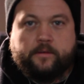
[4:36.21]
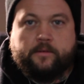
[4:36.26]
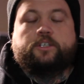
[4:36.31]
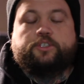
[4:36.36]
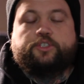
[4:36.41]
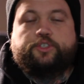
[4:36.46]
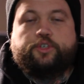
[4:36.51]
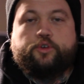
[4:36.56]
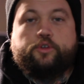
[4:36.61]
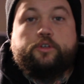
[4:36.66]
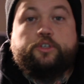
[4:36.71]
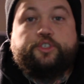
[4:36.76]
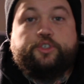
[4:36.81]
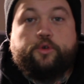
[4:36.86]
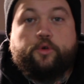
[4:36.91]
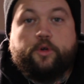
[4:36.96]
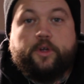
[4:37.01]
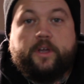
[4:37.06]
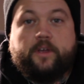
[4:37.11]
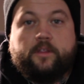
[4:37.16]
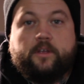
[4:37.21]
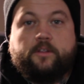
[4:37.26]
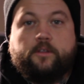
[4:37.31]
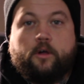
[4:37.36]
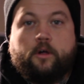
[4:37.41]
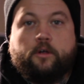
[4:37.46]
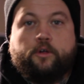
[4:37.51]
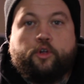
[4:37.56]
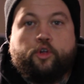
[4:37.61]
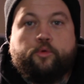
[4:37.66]
Soon as you are in the
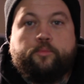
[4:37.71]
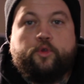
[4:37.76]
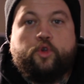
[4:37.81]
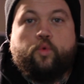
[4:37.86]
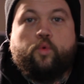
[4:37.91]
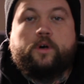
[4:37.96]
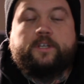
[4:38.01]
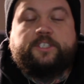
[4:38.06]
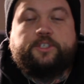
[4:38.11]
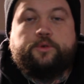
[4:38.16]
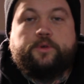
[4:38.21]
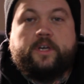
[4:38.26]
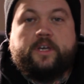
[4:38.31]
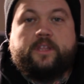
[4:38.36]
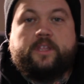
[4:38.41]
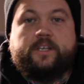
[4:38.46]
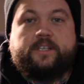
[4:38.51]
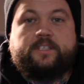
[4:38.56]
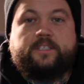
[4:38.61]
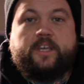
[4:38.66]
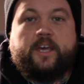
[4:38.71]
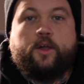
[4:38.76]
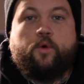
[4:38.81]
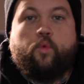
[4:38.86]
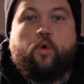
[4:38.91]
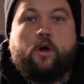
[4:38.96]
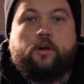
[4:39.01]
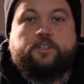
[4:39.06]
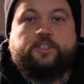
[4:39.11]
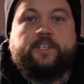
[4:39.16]
dark room, you want to get this thing
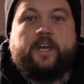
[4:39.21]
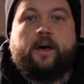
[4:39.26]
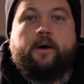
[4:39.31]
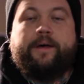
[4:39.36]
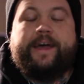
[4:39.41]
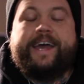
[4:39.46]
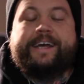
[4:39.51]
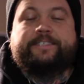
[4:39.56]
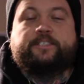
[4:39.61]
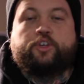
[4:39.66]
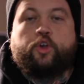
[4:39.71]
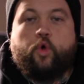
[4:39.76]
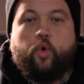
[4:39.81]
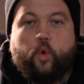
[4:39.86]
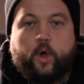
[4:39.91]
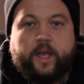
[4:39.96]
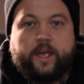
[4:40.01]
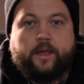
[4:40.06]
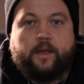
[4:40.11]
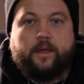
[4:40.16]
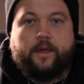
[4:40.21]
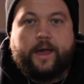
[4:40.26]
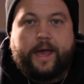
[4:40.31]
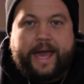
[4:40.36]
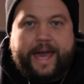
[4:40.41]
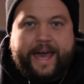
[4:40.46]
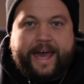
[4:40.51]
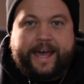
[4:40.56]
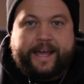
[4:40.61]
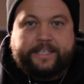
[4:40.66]
washed out as quick
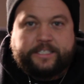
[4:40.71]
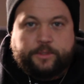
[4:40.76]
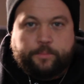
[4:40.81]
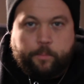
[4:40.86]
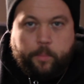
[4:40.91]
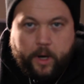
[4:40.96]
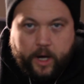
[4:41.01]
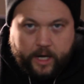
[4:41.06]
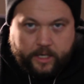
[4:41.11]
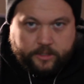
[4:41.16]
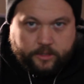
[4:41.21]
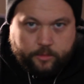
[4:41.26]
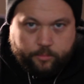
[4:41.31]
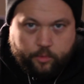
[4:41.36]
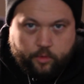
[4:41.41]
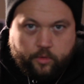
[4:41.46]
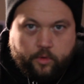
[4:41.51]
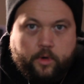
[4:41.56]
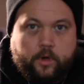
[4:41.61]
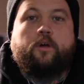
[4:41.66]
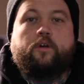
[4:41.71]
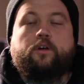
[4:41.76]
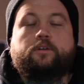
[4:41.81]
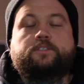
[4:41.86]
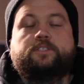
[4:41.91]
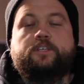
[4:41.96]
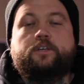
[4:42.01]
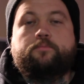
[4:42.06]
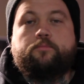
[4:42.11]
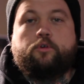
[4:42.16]
as possible, or else
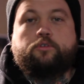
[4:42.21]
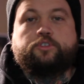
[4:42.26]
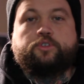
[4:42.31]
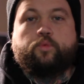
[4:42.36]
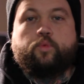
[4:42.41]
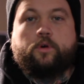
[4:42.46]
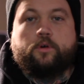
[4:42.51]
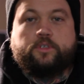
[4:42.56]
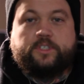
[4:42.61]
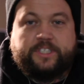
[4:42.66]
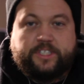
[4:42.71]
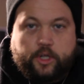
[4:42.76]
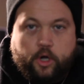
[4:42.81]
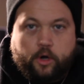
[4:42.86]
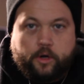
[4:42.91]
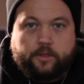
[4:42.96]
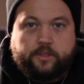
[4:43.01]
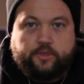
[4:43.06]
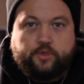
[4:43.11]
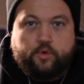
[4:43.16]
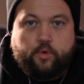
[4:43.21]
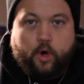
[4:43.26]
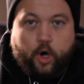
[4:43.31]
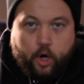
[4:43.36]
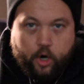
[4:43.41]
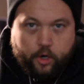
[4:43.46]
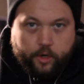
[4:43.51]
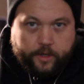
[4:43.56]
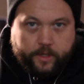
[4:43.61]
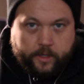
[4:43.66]
the emulsion will start to
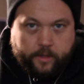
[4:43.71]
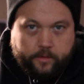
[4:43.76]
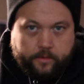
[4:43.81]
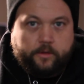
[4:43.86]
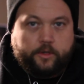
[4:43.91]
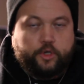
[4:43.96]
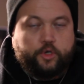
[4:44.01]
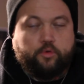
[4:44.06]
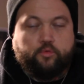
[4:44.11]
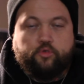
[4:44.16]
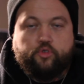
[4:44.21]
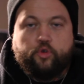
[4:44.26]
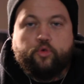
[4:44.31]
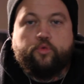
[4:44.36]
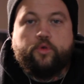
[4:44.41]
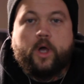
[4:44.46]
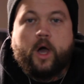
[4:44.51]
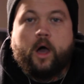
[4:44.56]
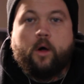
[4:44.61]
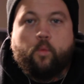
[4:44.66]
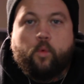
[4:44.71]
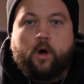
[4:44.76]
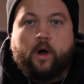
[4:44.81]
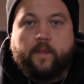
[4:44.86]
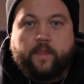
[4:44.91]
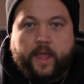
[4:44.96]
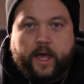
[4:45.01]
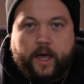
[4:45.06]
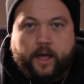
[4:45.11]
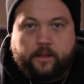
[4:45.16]
harden. You do not want
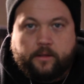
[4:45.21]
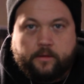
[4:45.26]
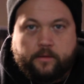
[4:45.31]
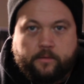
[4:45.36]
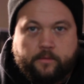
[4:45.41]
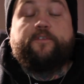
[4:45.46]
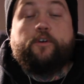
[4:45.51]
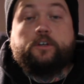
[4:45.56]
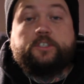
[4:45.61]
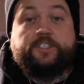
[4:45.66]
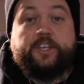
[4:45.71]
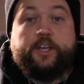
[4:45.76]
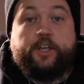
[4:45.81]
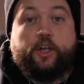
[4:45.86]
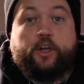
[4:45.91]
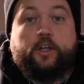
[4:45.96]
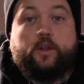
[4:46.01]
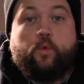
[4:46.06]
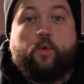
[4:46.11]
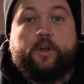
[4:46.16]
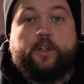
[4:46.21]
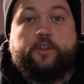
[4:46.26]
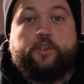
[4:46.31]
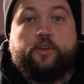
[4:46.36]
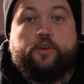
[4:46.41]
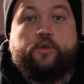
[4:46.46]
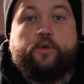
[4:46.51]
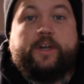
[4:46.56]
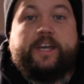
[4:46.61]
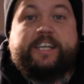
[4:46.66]
that. First thing you're going to want to
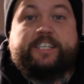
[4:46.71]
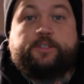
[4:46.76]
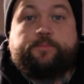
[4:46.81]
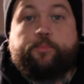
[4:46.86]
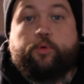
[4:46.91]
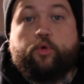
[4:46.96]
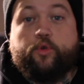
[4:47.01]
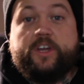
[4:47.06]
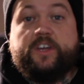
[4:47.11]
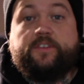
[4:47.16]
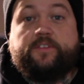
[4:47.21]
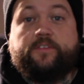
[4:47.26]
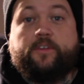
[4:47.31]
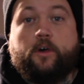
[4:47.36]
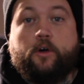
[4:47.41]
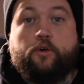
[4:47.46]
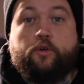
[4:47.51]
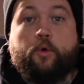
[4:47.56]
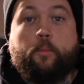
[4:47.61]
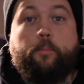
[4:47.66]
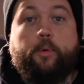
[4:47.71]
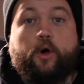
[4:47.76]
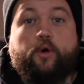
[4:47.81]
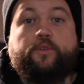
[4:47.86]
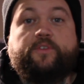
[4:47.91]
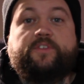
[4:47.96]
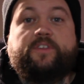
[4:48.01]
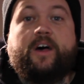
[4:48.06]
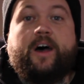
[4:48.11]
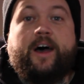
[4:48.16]
do is pre-soak both
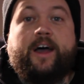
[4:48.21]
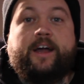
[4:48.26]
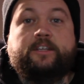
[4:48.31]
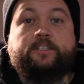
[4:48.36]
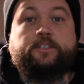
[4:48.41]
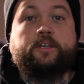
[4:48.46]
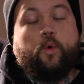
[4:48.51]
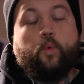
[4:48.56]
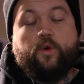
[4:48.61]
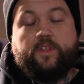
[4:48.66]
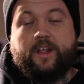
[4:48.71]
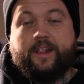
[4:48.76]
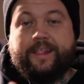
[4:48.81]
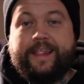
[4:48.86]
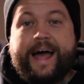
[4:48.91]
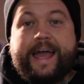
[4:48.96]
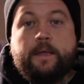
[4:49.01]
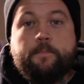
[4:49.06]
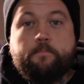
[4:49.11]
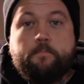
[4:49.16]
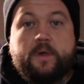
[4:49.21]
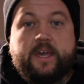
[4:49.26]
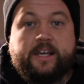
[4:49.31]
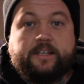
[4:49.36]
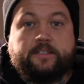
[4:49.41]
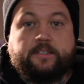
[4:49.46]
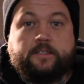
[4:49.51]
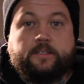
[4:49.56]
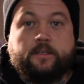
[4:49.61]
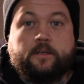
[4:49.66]
sides with a light
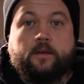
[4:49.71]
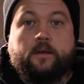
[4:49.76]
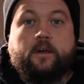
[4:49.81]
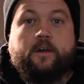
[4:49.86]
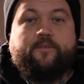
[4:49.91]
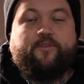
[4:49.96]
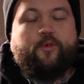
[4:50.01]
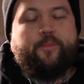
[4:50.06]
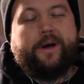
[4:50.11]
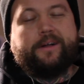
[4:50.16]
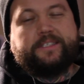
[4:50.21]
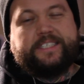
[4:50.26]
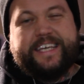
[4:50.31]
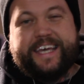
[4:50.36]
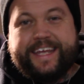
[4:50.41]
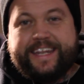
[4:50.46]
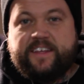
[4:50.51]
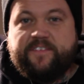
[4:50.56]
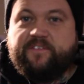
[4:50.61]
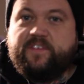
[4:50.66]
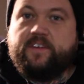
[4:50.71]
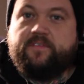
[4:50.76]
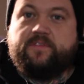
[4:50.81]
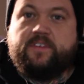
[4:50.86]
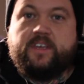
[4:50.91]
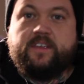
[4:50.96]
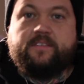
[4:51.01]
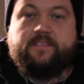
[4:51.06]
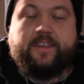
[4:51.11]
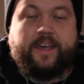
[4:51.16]
mist for about 10 to
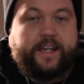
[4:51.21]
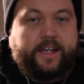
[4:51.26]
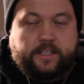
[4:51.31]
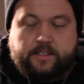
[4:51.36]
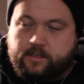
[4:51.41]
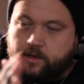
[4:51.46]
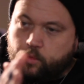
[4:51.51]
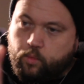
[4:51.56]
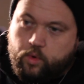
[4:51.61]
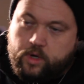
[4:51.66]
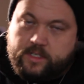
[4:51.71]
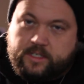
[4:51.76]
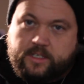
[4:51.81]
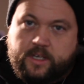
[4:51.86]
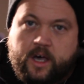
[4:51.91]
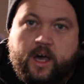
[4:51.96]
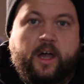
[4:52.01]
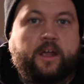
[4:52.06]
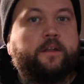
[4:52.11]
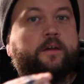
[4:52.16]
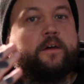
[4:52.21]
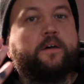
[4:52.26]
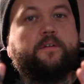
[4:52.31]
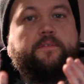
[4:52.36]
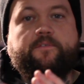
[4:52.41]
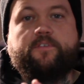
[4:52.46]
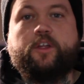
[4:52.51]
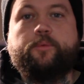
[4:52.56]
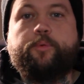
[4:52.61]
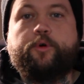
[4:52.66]
15 seconds on one side,
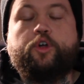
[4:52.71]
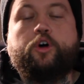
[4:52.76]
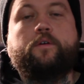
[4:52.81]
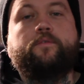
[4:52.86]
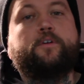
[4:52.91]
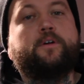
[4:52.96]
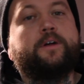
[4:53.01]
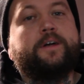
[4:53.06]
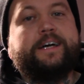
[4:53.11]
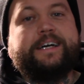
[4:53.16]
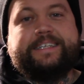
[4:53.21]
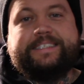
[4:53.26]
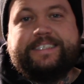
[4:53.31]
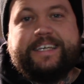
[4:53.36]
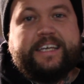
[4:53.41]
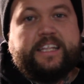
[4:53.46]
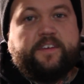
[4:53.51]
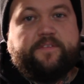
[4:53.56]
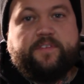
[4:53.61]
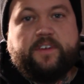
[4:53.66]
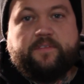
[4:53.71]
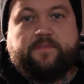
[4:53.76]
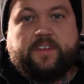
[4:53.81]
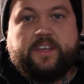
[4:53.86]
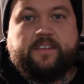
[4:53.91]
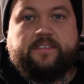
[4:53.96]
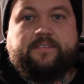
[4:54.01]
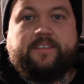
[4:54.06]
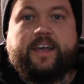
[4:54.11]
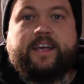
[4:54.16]
flip it over, 10 to 15
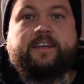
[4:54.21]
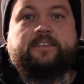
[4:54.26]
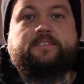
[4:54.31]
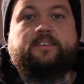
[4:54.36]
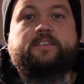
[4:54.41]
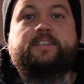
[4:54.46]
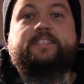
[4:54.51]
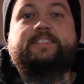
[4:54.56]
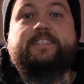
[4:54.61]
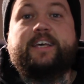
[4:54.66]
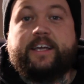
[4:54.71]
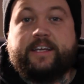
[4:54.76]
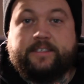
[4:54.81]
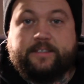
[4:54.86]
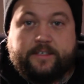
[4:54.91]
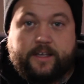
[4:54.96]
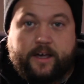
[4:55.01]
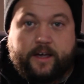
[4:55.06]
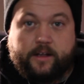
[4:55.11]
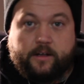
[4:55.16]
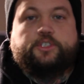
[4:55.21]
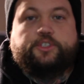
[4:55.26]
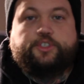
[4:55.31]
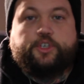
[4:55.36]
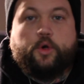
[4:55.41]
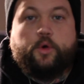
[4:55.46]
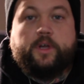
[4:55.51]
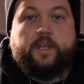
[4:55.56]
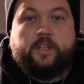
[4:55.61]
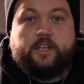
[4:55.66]
seconds on the second side.
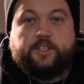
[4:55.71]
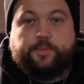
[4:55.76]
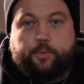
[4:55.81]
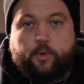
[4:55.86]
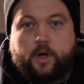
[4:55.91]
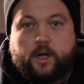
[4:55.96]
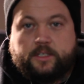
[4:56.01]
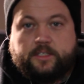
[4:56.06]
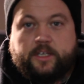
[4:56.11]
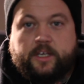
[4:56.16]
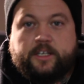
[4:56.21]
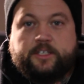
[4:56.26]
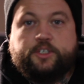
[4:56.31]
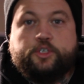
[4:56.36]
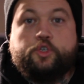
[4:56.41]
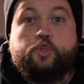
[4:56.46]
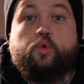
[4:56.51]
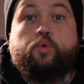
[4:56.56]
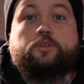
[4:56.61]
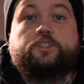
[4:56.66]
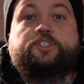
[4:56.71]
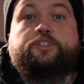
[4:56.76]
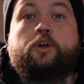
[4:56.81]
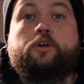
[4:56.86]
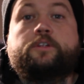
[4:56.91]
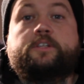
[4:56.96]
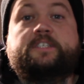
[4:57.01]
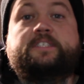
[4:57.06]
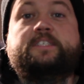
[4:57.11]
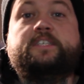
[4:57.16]
During this process, you will
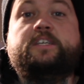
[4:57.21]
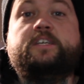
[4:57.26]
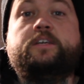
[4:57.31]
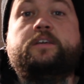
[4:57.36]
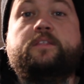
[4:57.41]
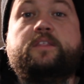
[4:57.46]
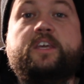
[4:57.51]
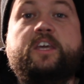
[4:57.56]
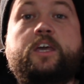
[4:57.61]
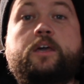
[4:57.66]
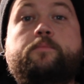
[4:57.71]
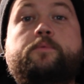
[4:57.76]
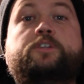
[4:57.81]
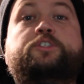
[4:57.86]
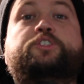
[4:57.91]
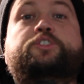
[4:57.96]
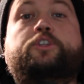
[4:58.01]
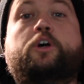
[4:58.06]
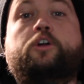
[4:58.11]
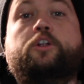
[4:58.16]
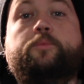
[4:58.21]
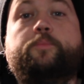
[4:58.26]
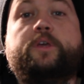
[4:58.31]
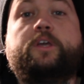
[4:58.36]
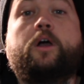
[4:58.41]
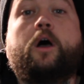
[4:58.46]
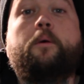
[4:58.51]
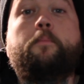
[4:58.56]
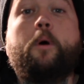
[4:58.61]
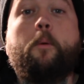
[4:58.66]
start to see the image start to
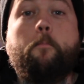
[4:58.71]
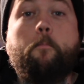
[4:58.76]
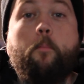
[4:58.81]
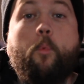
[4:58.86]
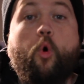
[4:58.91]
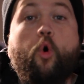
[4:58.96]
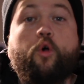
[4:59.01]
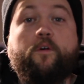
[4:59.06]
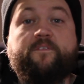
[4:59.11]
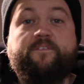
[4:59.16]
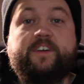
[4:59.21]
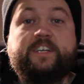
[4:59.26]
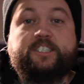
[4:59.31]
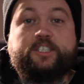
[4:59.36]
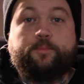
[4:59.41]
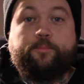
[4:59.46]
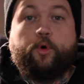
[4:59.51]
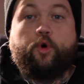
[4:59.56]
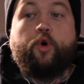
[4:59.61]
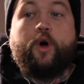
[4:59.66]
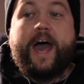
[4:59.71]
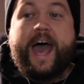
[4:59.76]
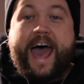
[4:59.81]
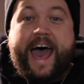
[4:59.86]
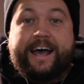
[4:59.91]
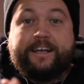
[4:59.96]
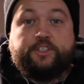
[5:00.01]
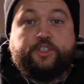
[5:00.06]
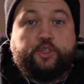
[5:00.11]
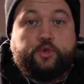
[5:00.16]
become more visible
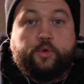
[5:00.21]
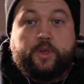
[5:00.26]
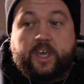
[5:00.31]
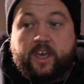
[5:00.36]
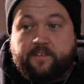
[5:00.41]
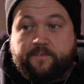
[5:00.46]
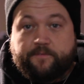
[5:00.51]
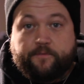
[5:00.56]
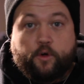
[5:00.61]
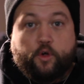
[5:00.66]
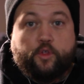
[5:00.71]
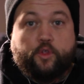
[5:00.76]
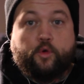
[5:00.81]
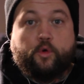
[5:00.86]
as you get further